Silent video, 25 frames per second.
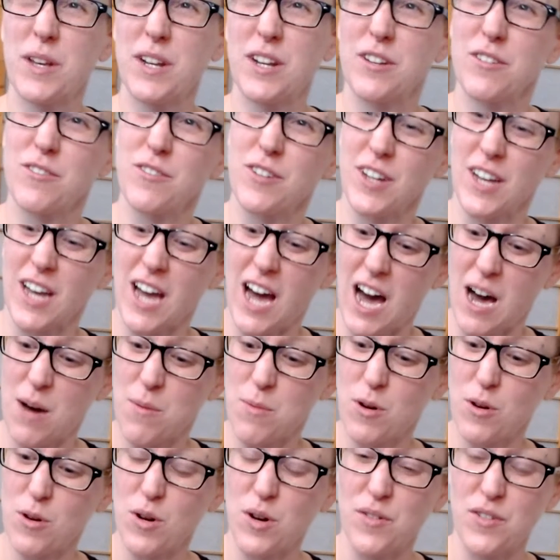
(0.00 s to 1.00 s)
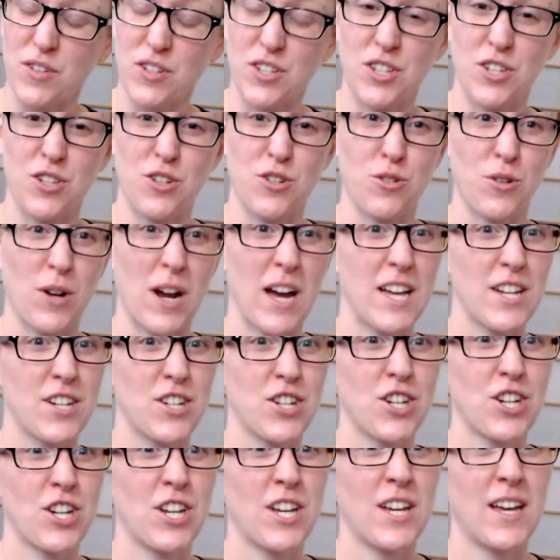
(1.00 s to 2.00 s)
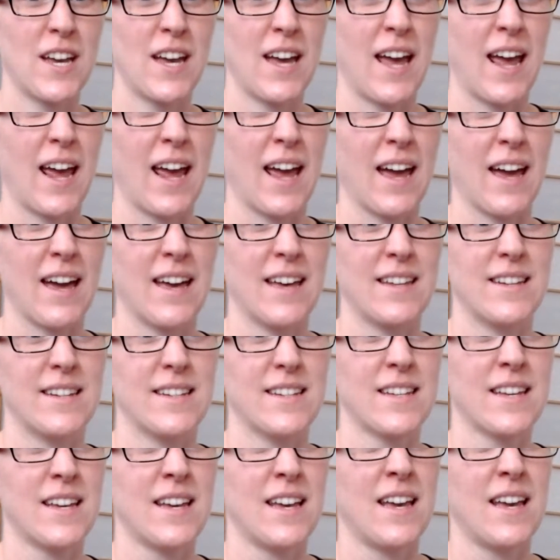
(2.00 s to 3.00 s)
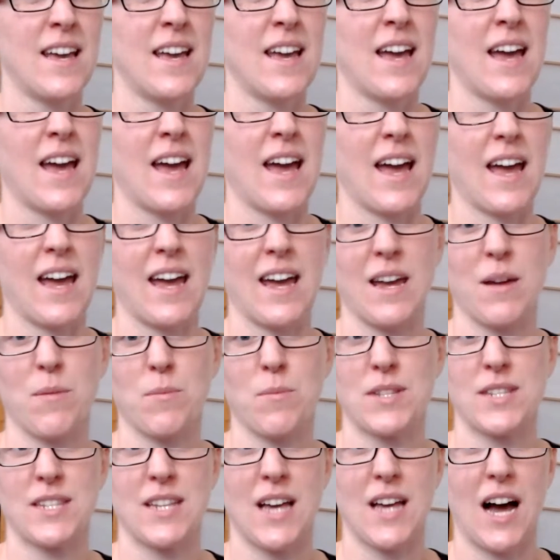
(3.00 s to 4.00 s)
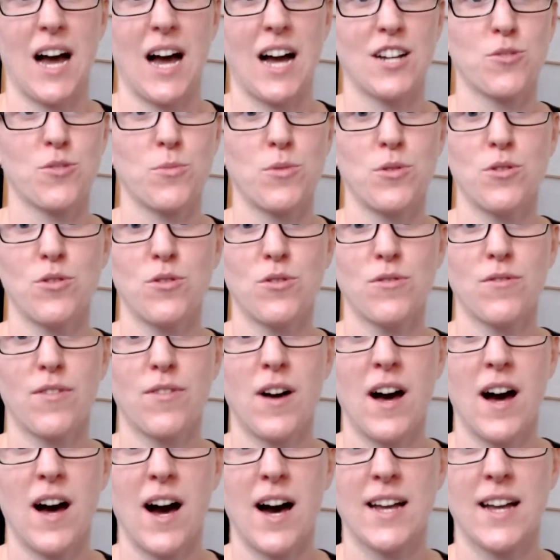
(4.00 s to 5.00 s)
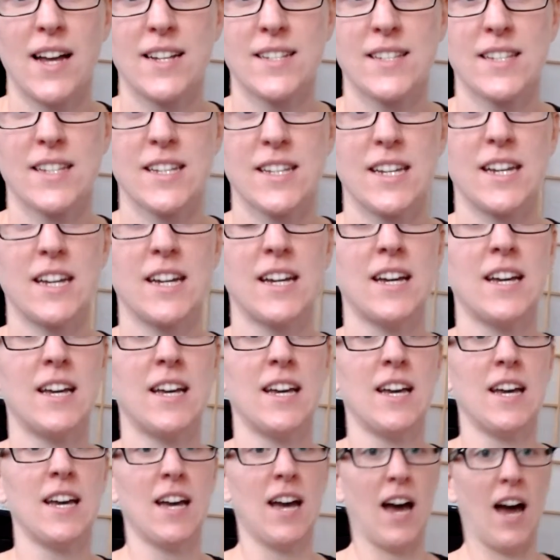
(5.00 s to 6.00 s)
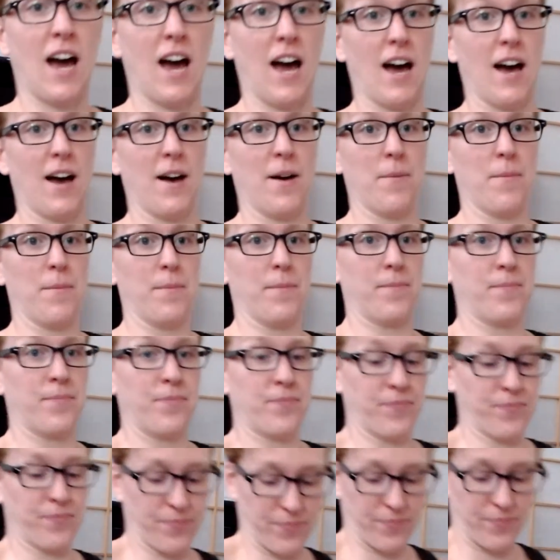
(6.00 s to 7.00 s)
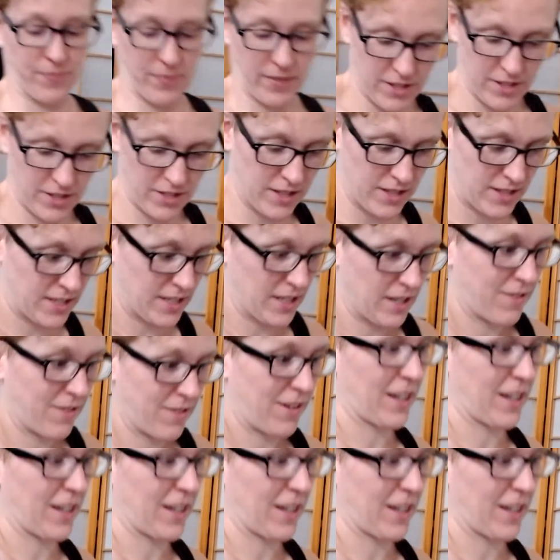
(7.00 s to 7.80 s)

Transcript: of a combo of a stretch and a massage move, honestly. So let's see if I